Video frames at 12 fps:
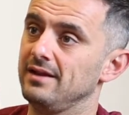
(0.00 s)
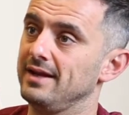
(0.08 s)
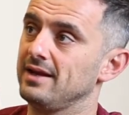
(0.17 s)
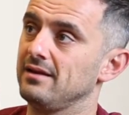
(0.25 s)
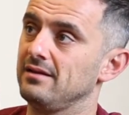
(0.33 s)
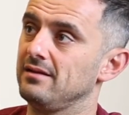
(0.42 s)

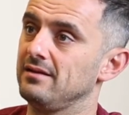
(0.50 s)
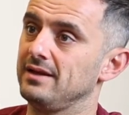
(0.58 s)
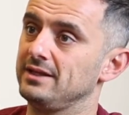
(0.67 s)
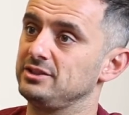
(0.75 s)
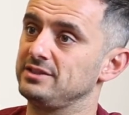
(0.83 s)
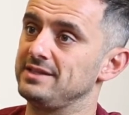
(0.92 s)
Like,
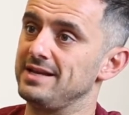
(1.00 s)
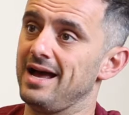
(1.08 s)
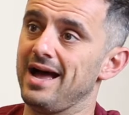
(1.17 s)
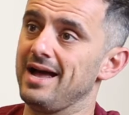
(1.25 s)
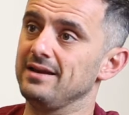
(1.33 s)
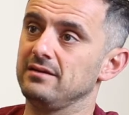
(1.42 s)
it's just
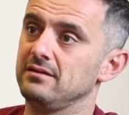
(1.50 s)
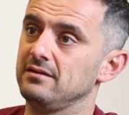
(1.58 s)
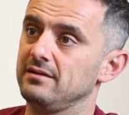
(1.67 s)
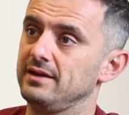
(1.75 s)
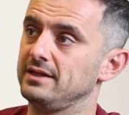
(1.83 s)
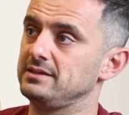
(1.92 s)
not.
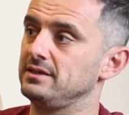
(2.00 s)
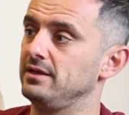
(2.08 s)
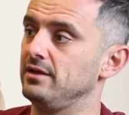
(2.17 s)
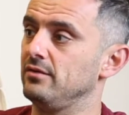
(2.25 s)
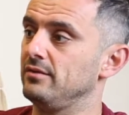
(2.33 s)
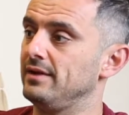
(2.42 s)
It's,
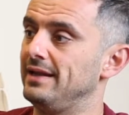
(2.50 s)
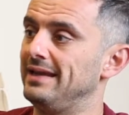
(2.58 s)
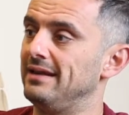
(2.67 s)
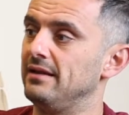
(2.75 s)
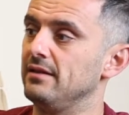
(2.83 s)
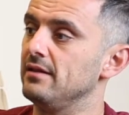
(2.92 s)
you know,
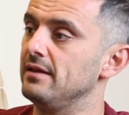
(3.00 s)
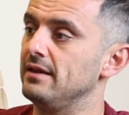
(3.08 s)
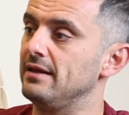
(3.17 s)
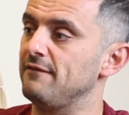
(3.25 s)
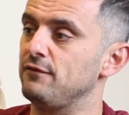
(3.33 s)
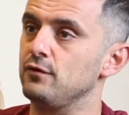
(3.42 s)

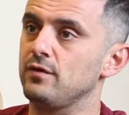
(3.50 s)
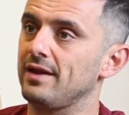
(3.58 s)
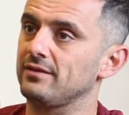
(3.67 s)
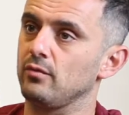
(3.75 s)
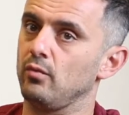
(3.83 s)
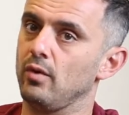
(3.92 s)
if you
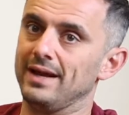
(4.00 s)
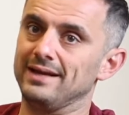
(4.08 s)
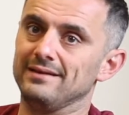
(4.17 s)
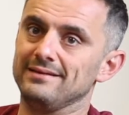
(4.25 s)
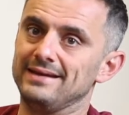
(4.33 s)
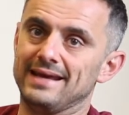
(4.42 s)
got the
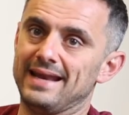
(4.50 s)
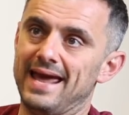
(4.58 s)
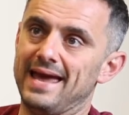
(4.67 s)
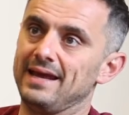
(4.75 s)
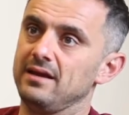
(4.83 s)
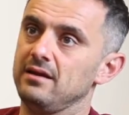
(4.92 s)
right
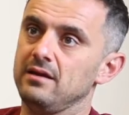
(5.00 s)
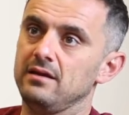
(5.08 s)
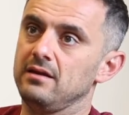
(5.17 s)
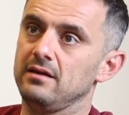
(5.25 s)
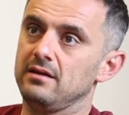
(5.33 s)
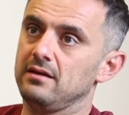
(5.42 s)
DNA
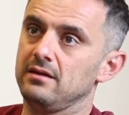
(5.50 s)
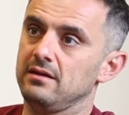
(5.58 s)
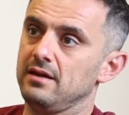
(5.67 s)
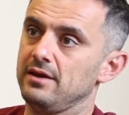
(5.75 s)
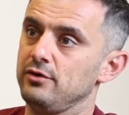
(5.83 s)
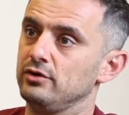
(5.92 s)

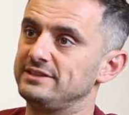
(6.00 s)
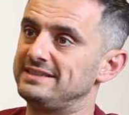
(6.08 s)
and you're a